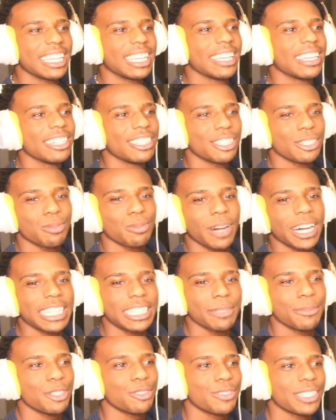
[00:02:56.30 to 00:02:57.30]
here, just
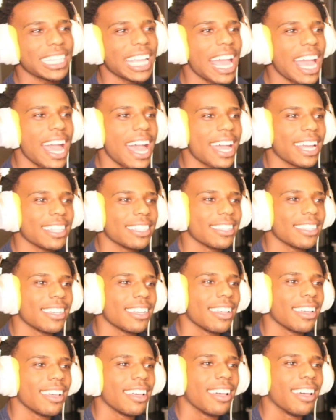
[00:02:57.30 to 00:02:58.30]
watching me react?
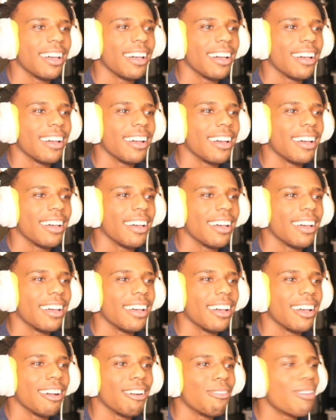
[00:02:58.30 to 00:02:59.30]

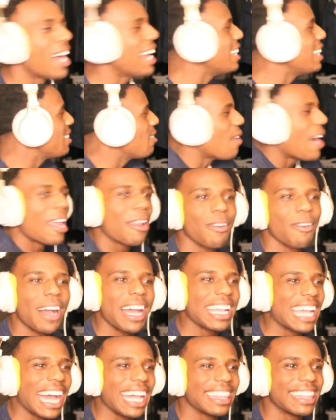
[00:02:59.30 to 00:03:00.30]
Why why do I
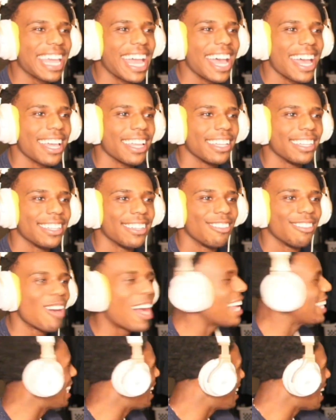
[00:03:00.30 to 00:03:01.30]
got that?
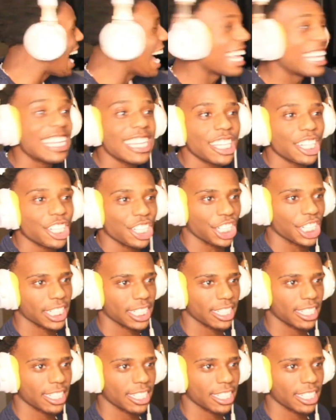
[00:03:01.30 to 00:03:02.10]
Why are they not here?